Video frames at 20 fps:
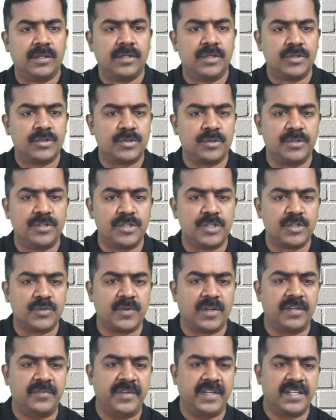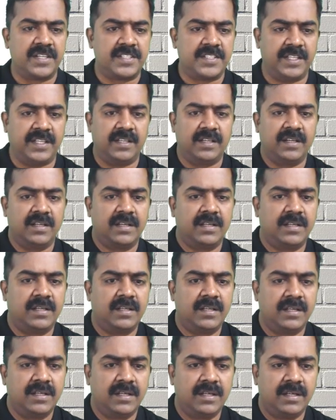So this is what we had seen.
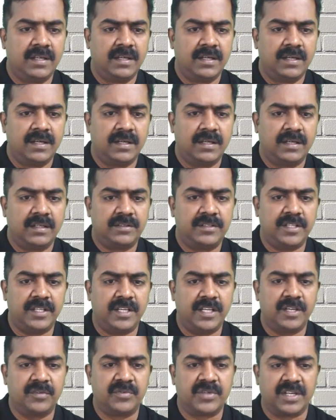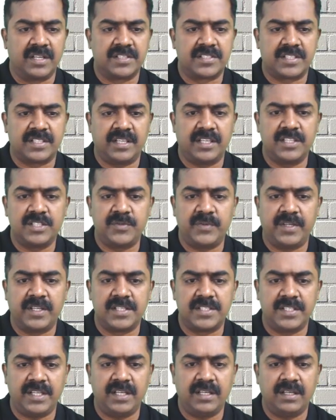Theory of constraints we
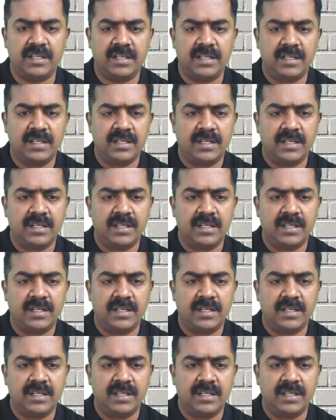had seen,